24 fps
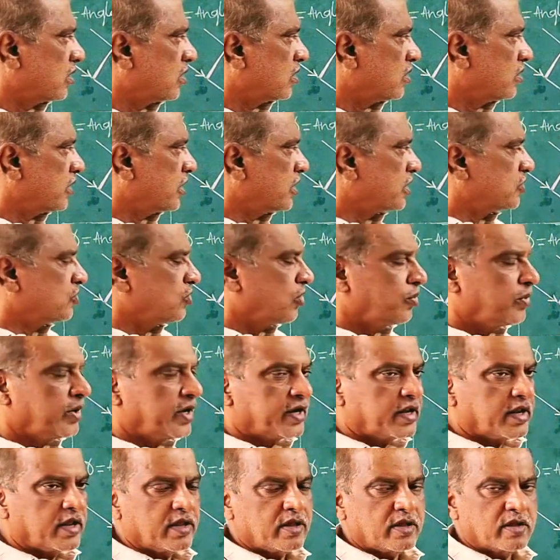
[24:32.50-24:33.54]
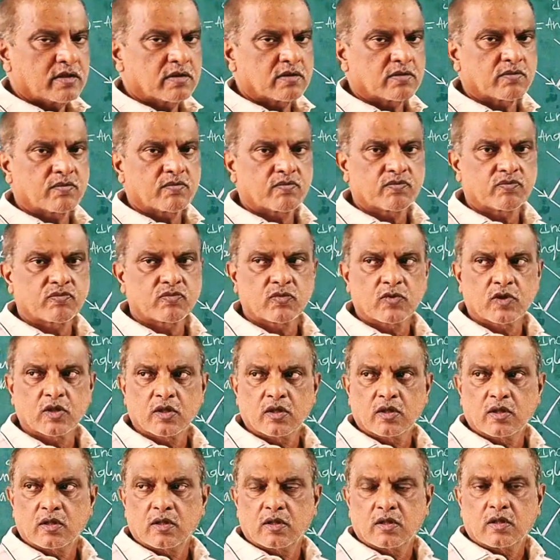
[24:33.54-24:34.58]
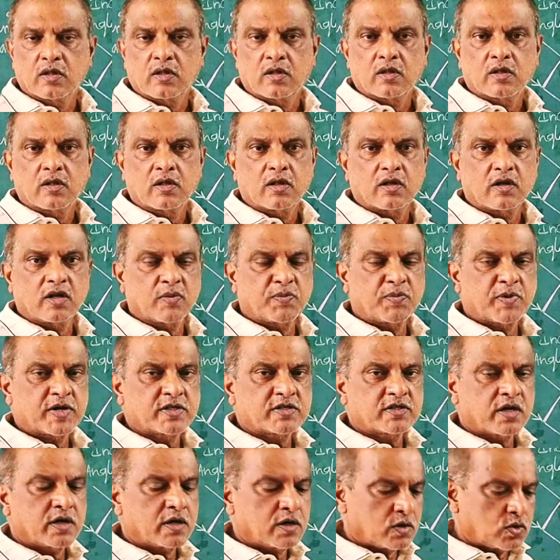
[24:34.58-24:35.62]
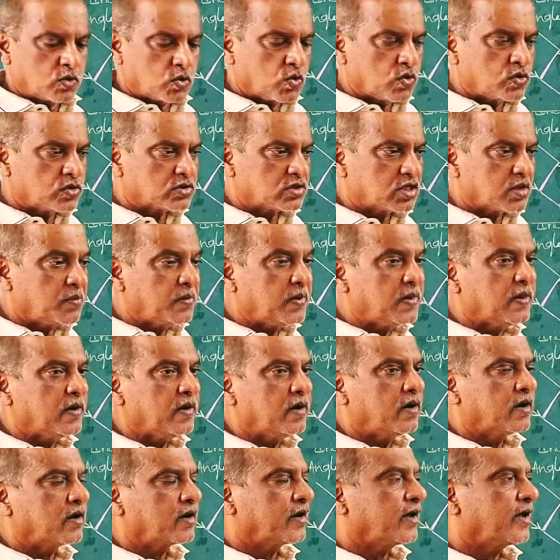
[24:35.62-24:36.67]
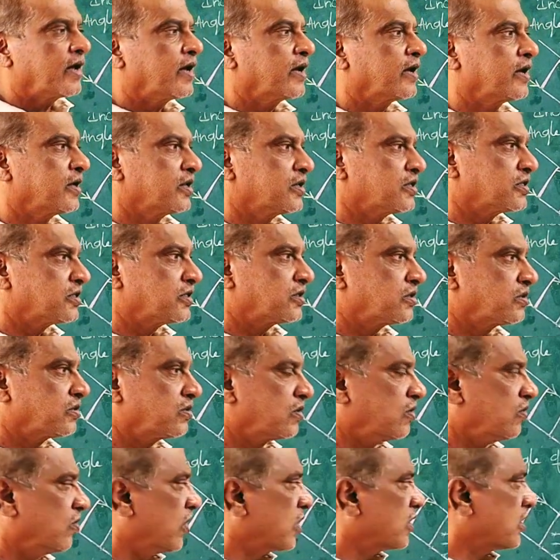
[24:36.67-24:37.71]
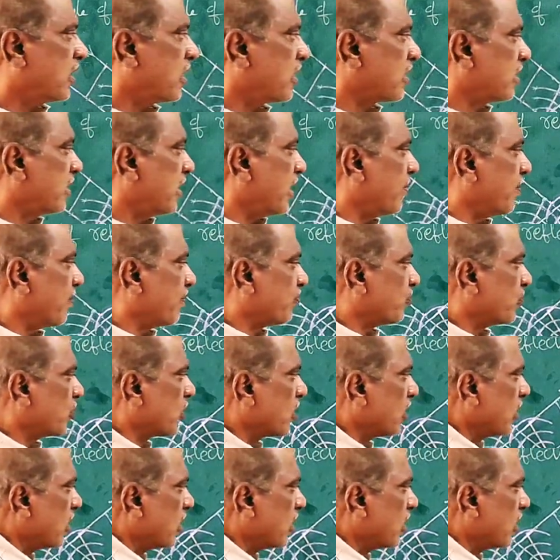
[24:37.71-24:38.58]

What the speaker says: This geometry represents two similar triangles. What are them?